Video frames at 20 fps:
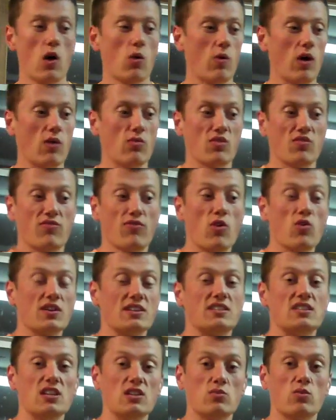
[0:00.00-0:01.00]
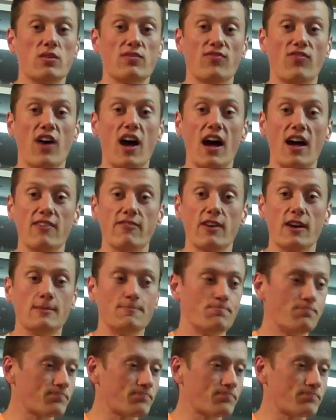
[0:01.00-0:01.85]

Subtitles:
While with Focus T25,